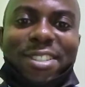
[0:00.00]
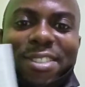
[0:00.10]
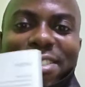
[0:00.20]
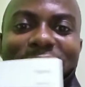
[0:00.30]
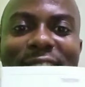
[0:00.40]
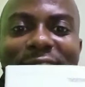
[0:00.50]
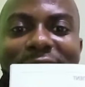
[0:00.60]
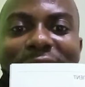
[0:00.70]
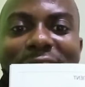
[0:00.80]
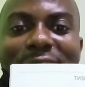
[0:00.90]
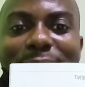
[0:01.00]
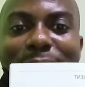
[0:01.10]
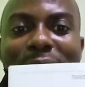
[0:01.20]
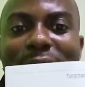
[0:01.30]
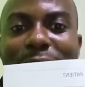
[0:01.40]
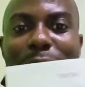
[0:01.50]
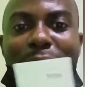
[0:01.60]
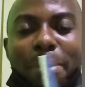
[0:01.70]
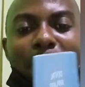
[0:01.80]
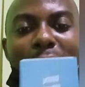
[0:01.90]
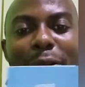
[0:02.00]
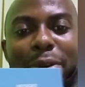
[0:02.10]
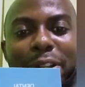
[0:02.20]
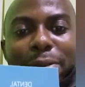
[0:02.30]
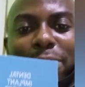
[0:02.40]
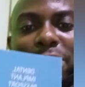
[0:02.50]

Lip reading: See, it's a nice one, whereby we record the